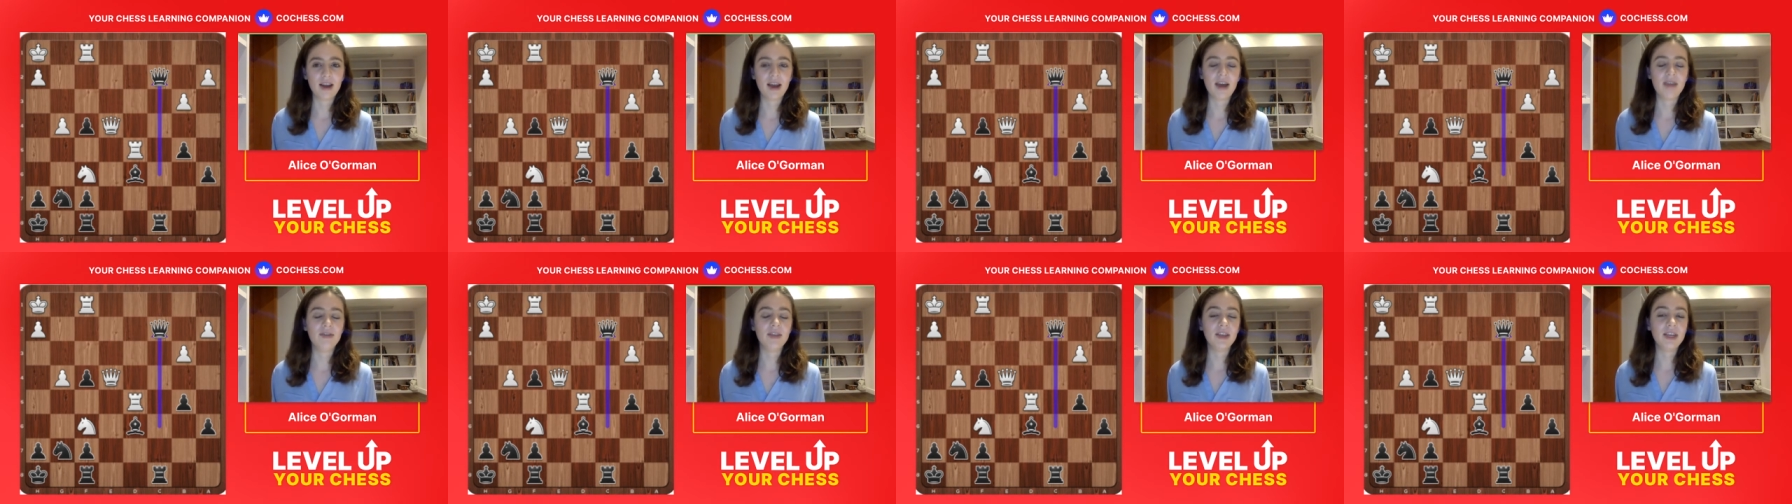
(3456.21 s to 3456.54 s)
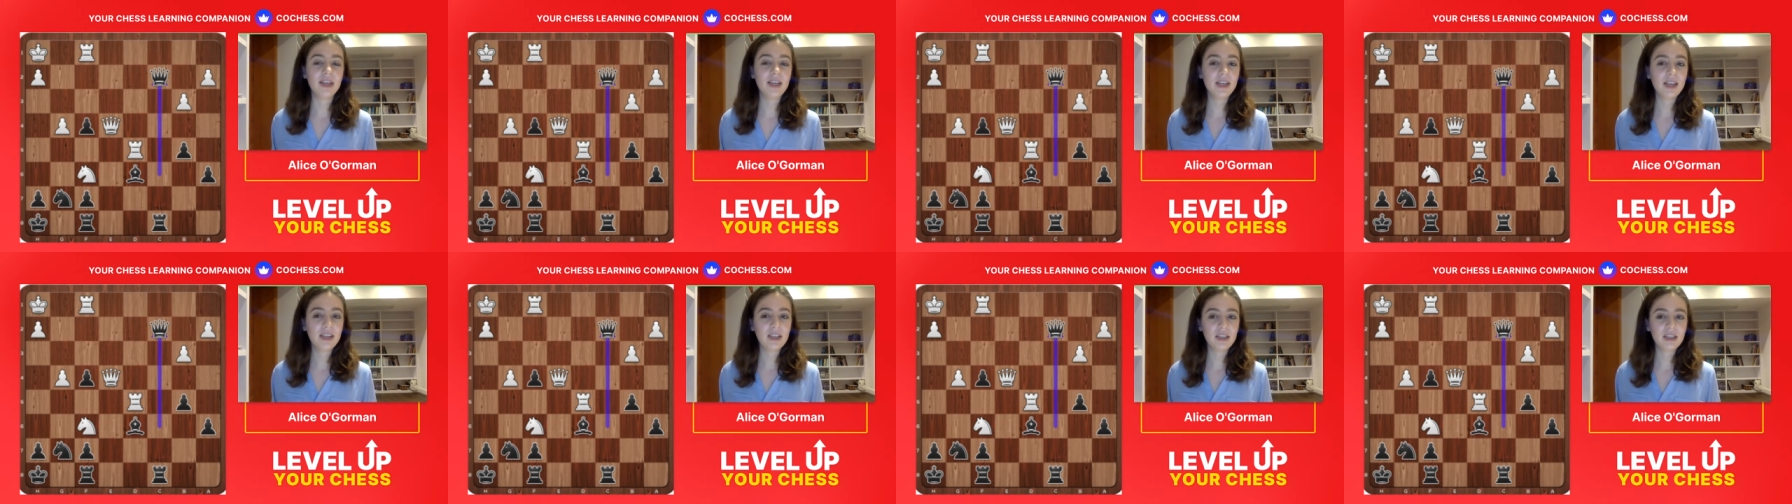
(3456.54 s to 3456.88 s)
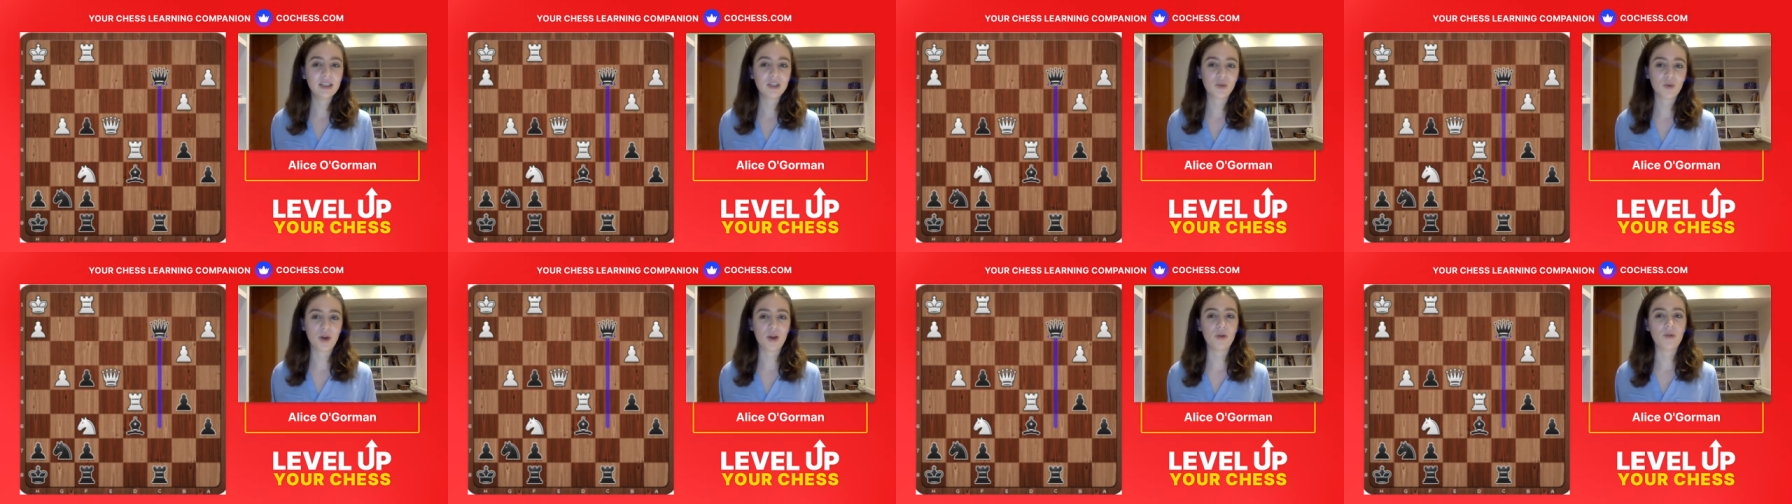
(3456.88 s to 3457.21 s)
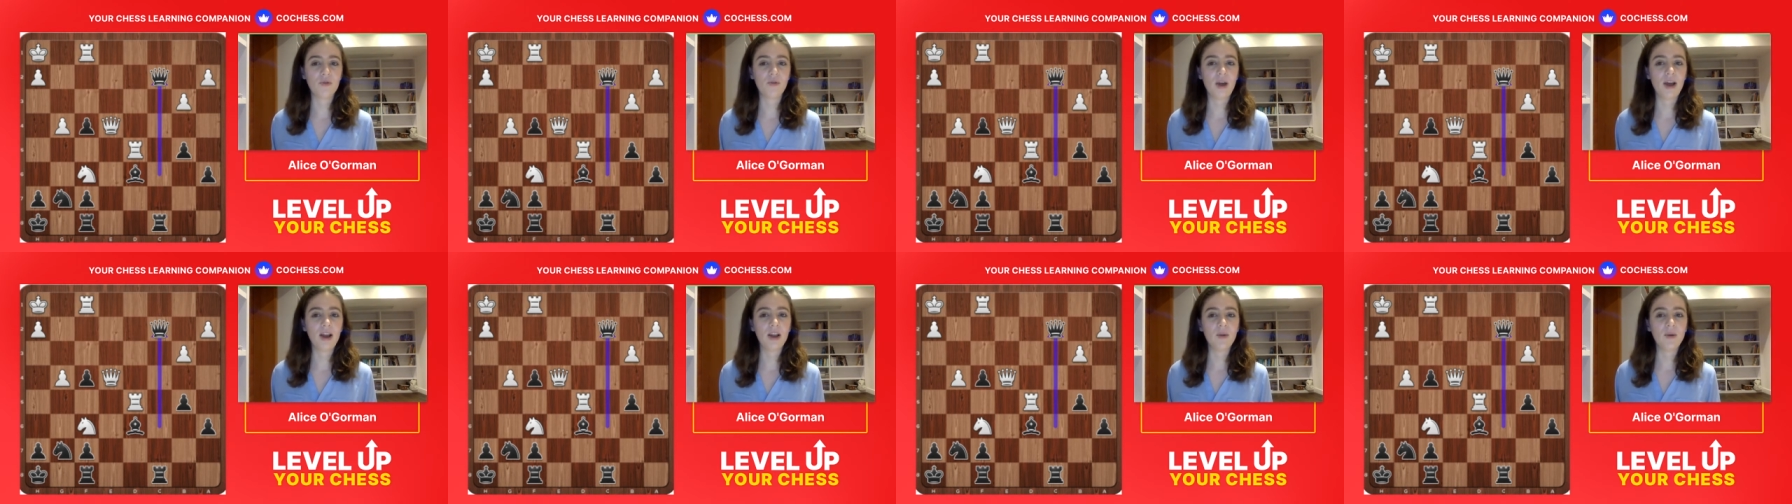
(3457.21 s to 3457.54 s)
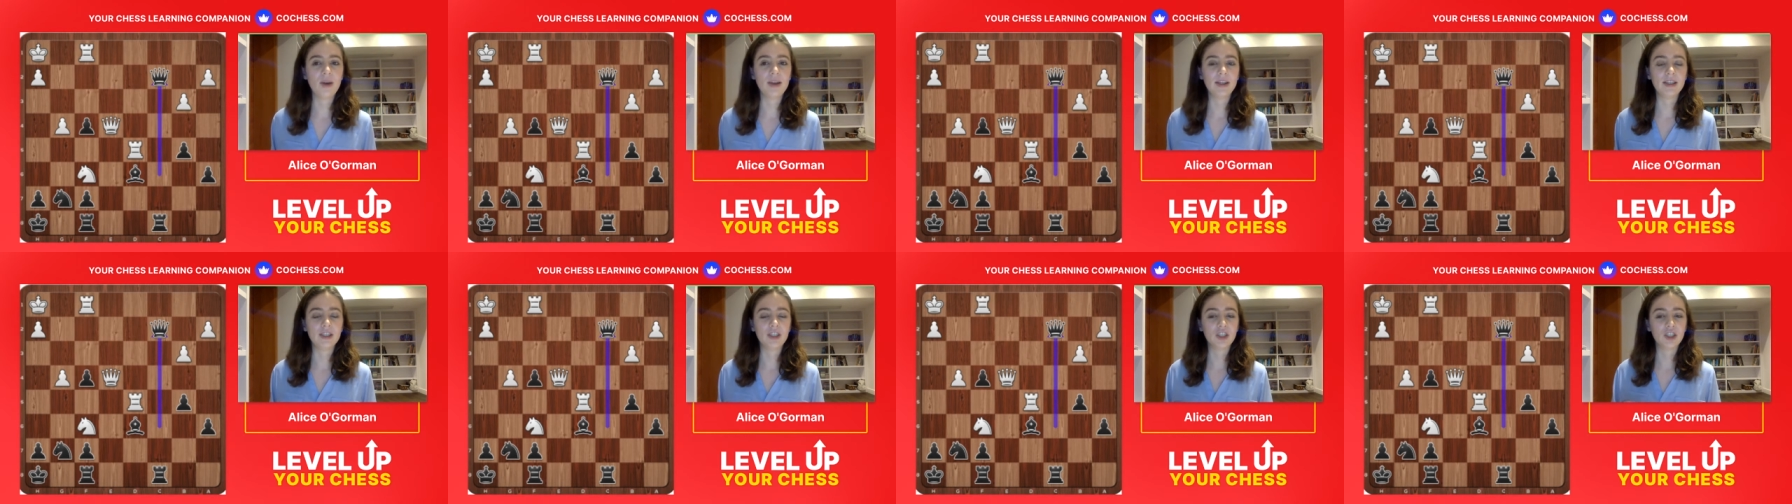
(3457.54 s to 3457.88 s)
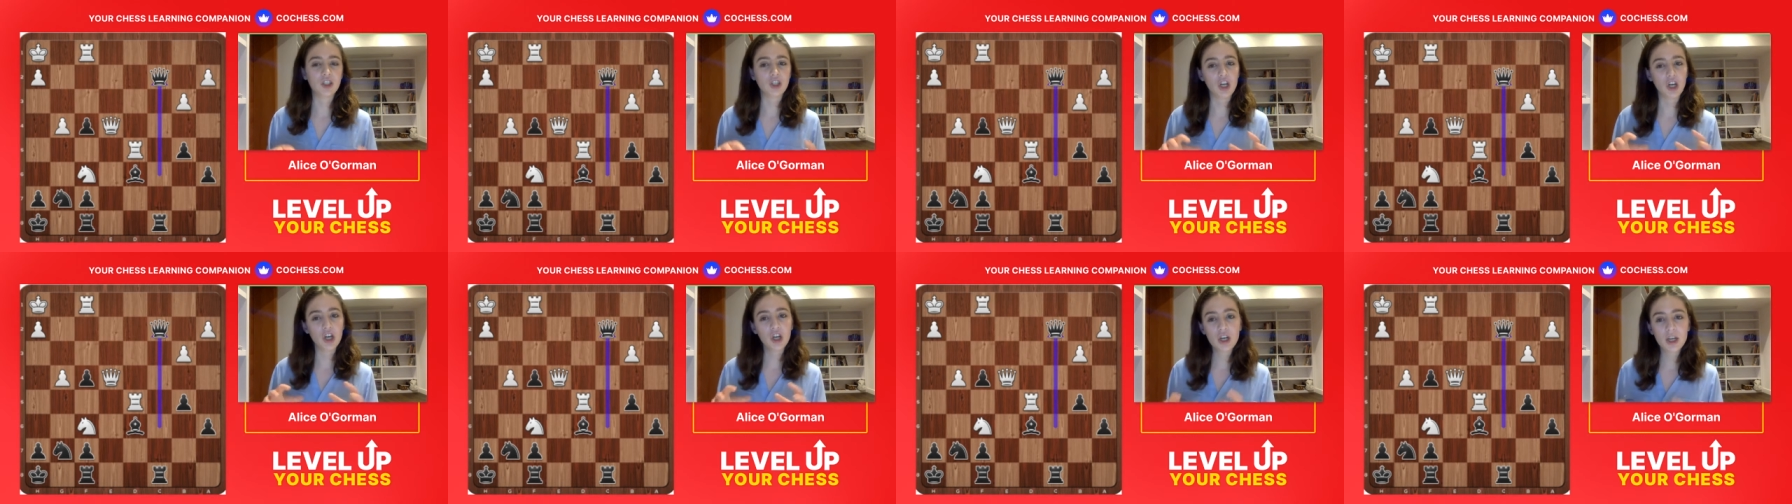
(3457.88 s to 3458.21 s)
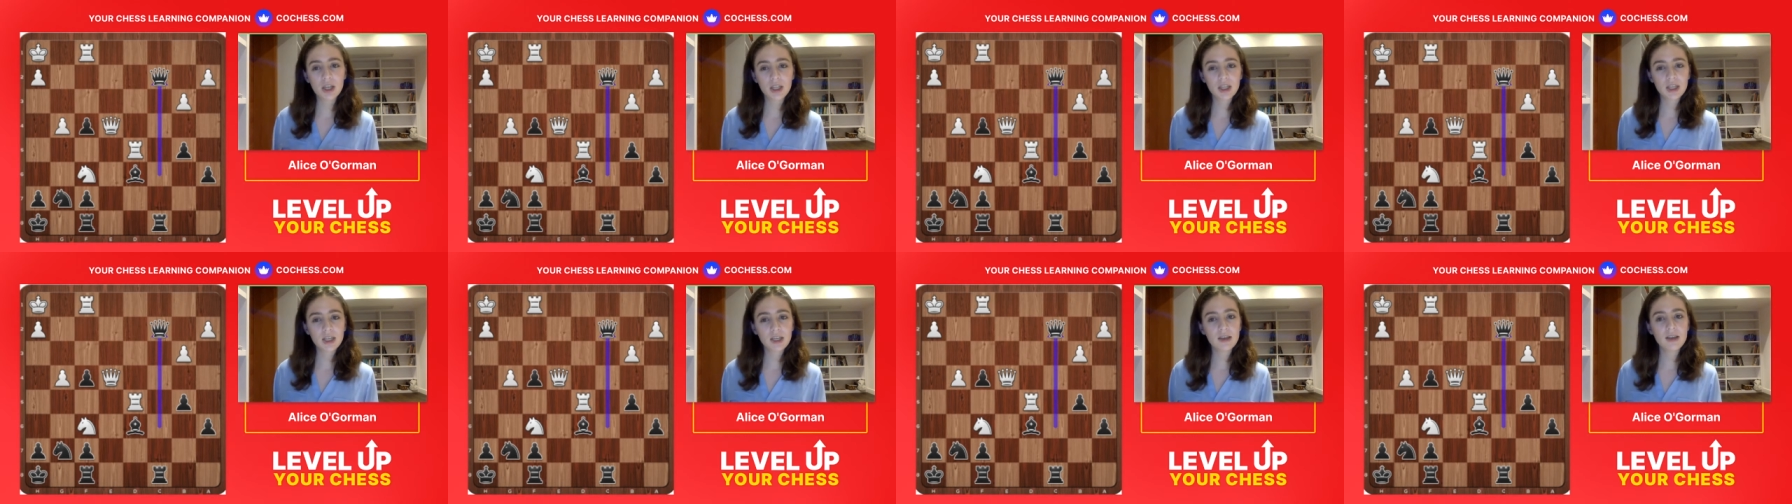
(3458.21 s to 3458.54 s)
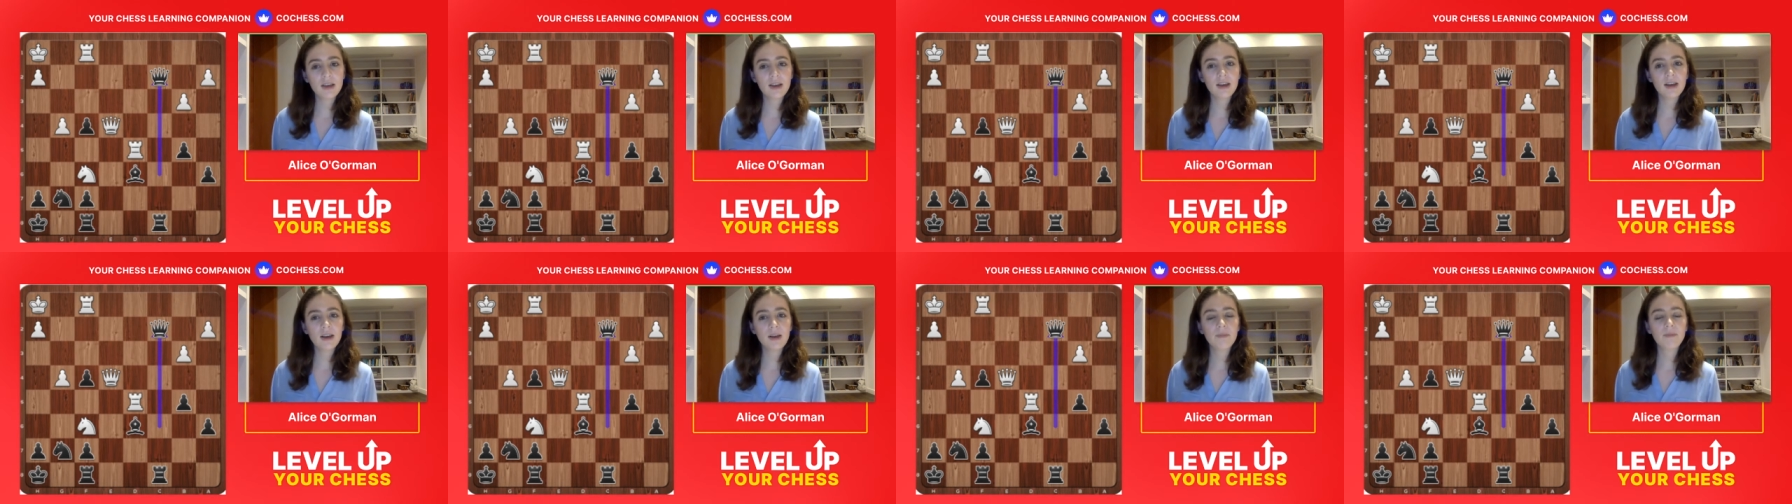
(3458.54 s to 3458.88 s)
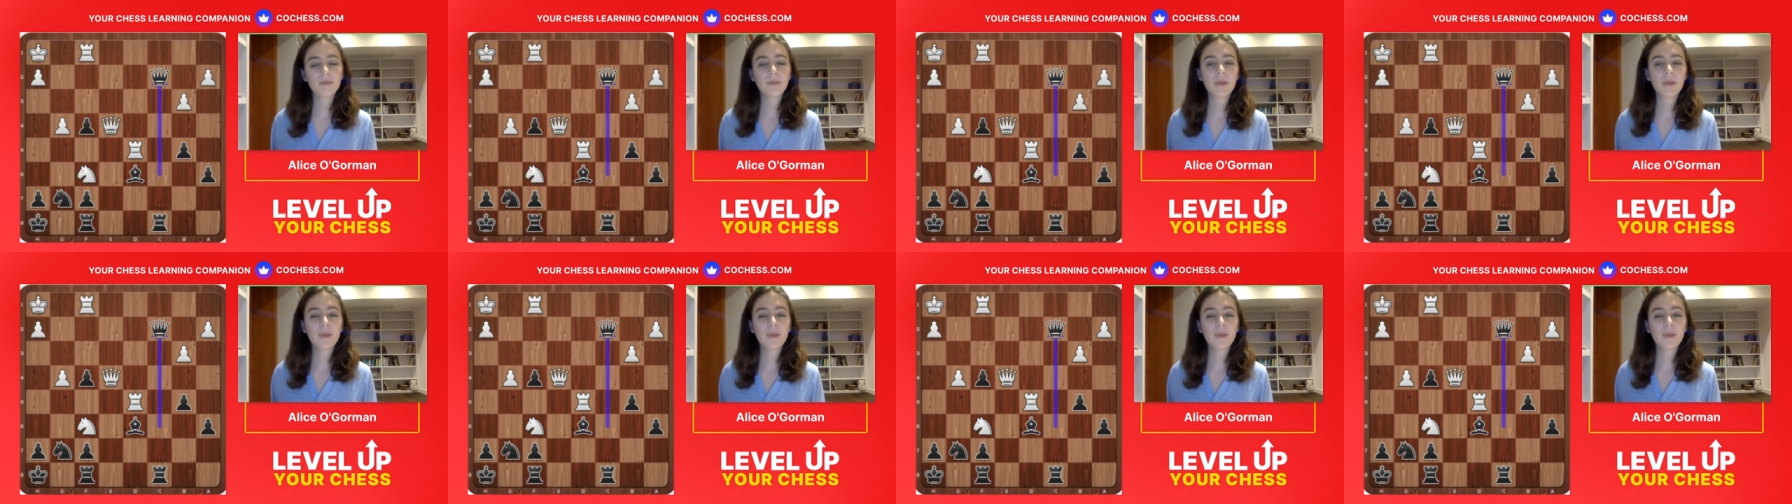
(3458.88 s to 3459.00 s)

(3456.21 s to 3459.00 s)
And the easiest way to evaluate is just to look at the king,